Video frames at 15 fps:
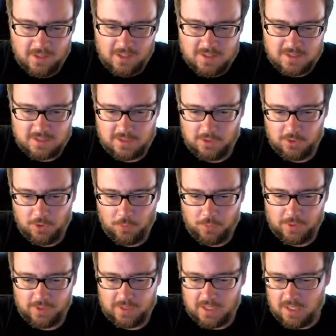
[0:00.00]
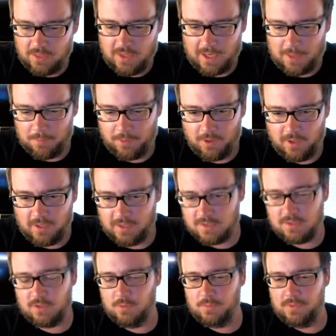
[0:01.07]
still don't really get that part. I
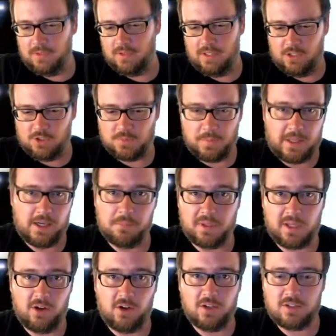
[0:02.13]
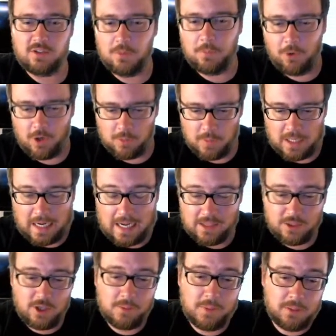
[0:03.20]
assume they just made up the character and brought him in. I
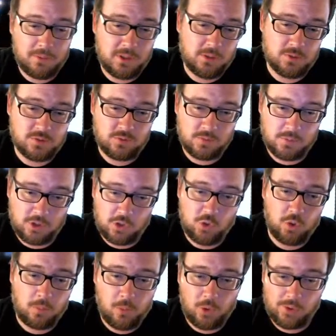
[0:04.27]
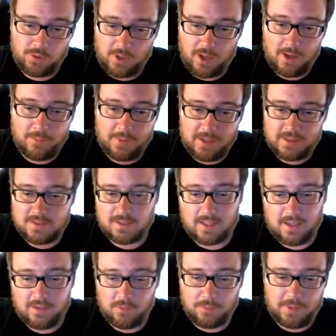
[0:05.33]
thought maybe he was from the newer Mortal Kombats, and
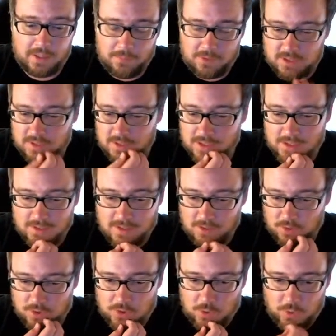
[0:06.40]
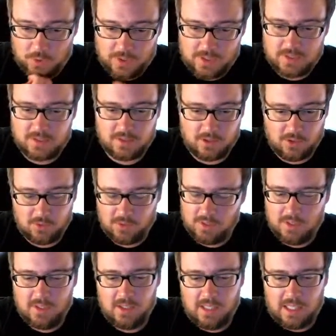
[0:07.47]
I haven't paid much attention to those stories, so
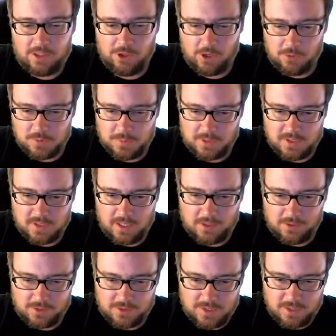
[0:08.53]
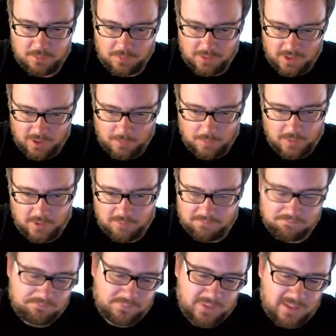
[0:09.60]
I thought I was missing out on something there, but
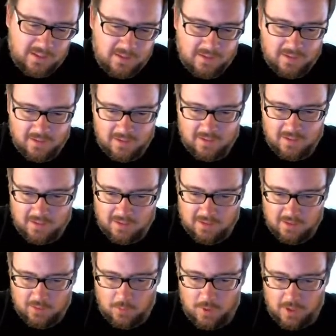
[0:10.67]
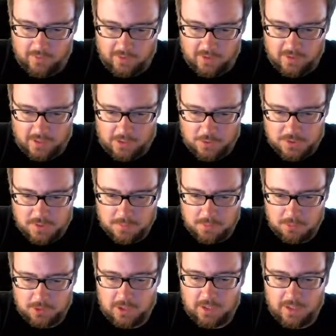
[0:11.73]
whatever. I know some
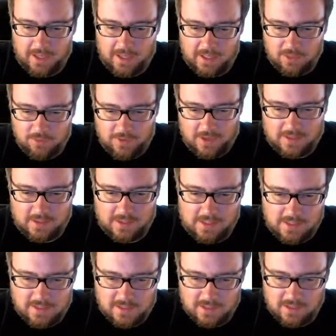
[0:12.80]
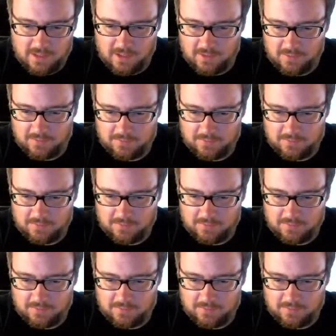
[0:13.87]
people didn't like the fact that he's in there.